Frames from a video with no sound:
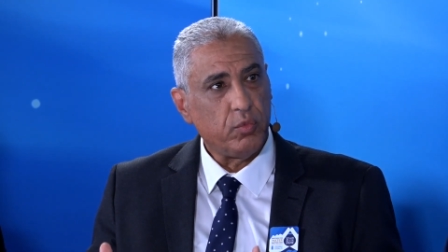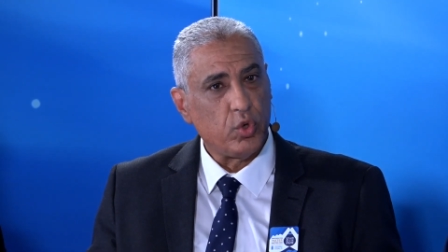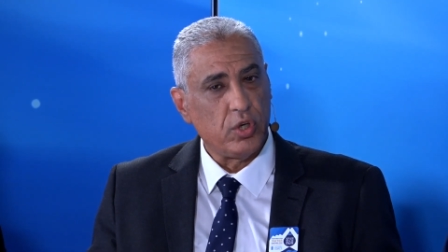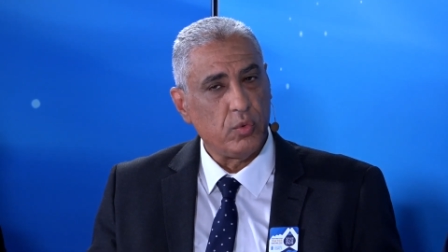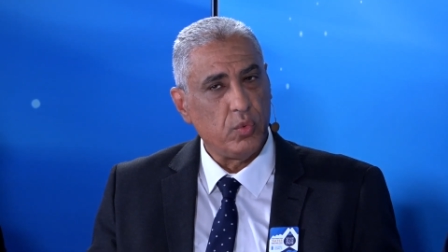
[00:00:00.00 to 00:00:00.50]

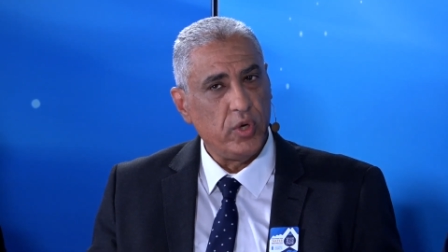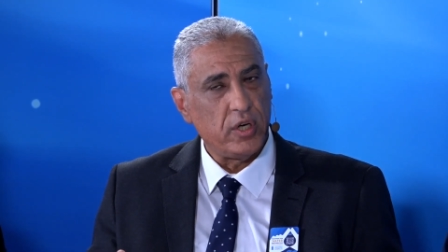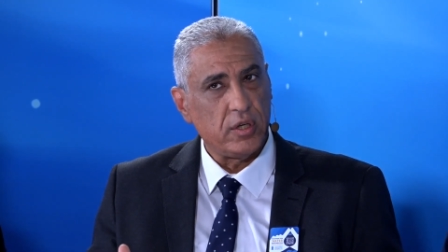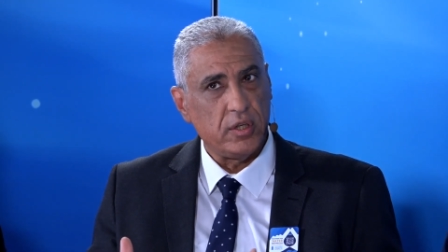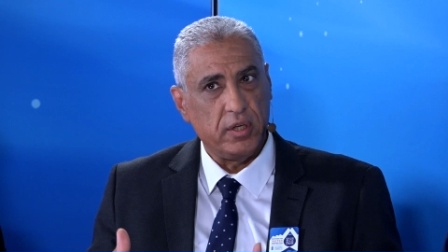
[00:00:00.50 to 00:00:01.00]

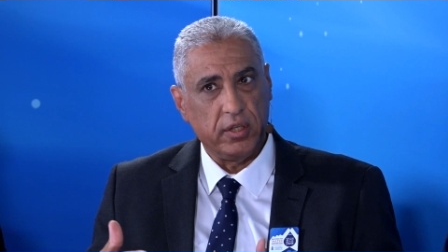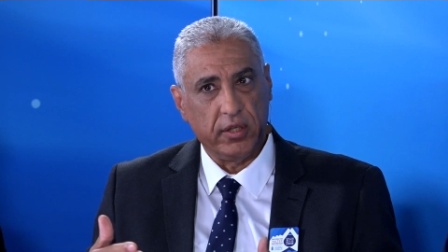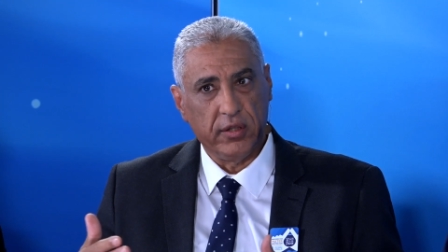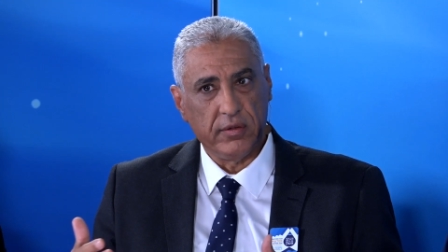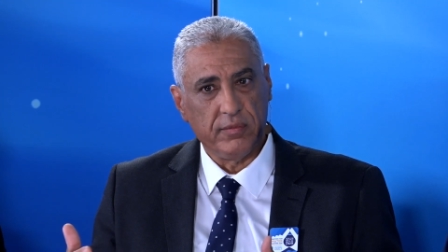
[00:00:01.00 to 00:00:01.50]
were
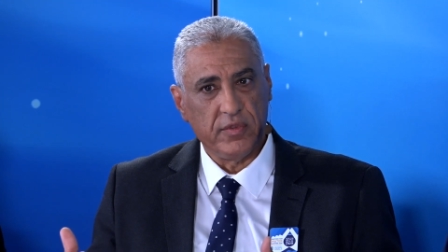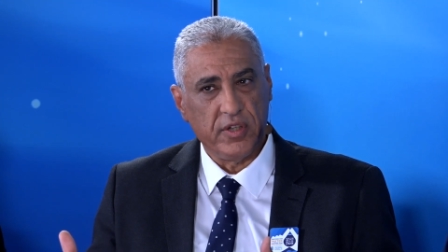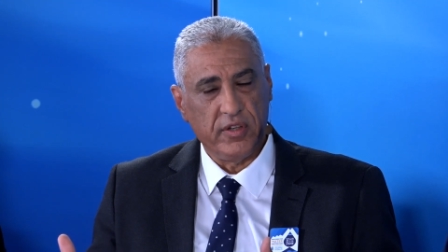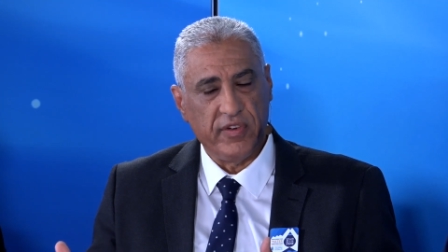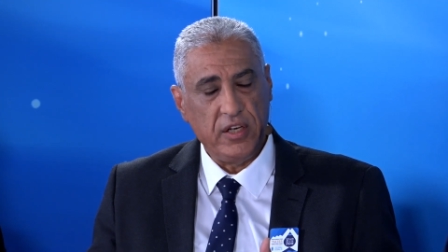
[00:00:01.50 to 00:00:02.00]

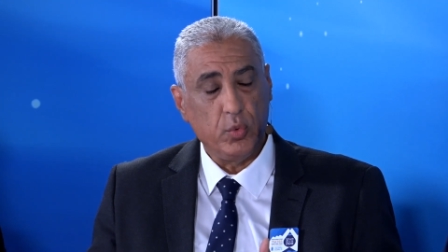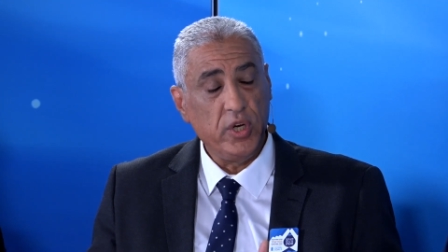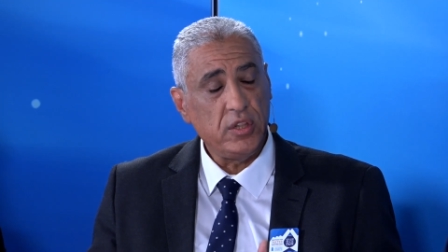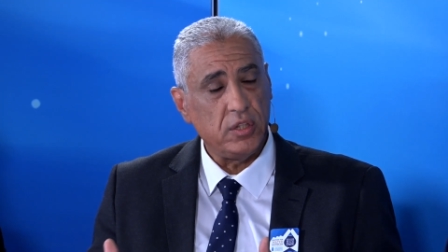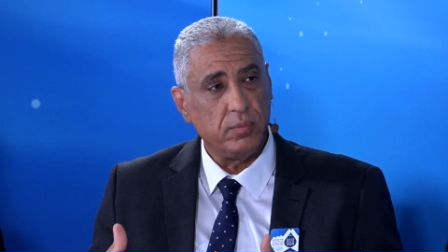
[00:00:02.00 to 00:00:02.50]

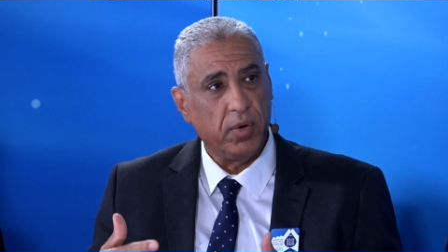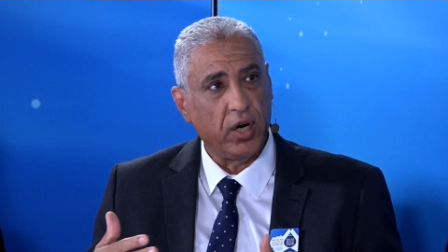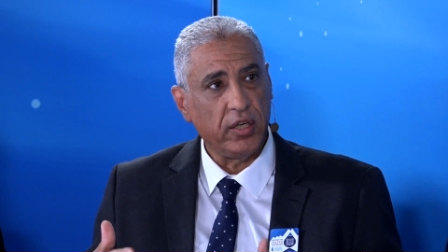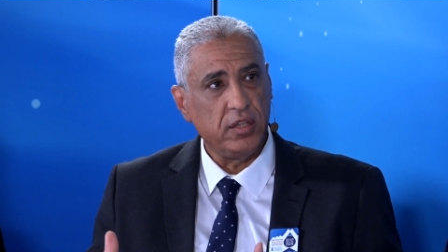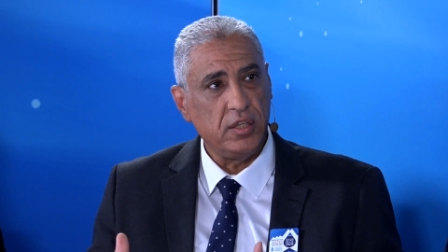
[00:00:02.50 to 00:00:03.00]
evaluated
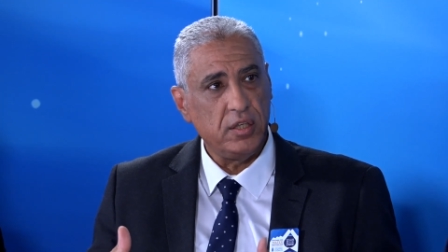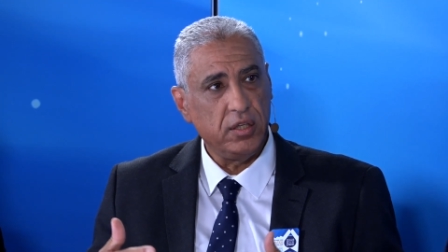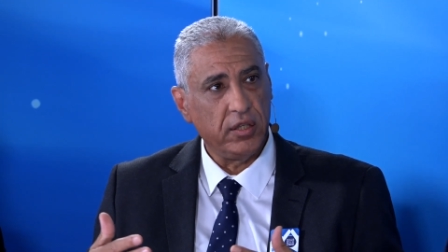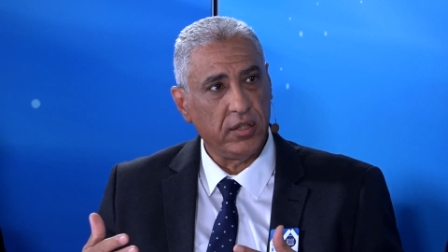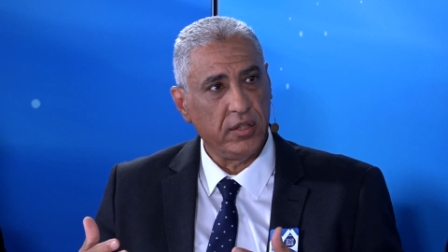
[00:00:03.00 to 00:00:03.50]
by
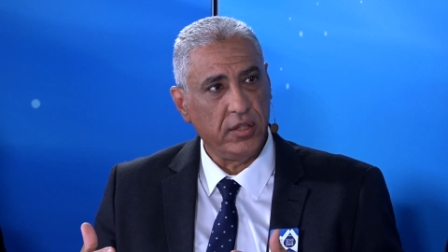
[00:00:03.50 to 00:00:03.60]
the